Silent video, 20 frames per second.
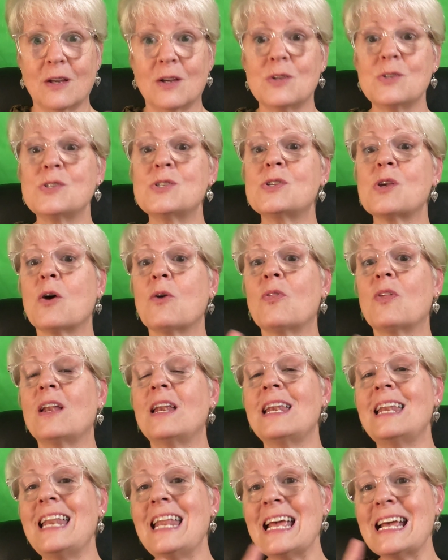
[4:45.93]
So the
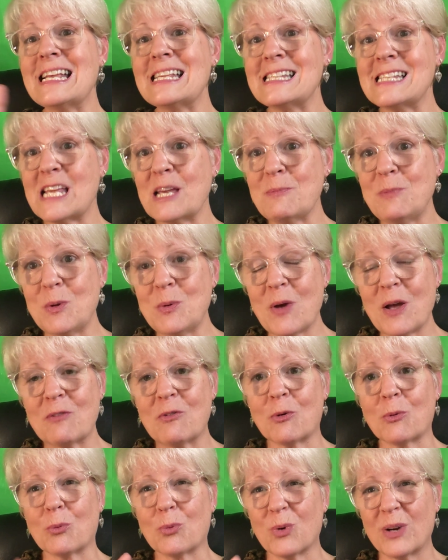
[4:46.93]
next time you have
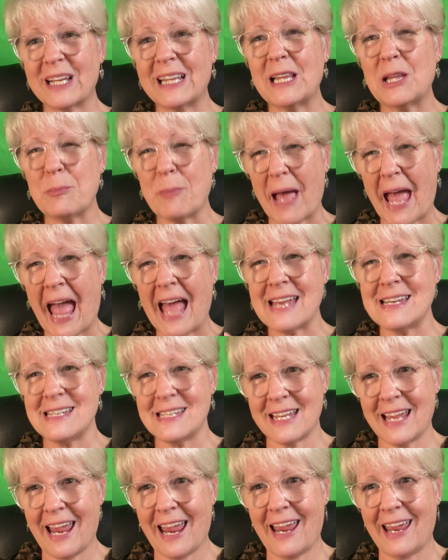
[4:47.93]
a really bad
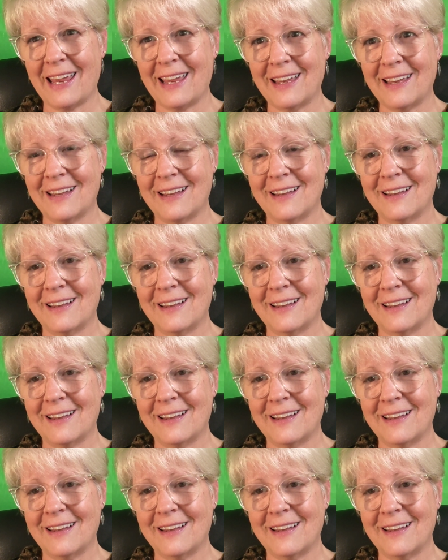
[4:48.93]
day,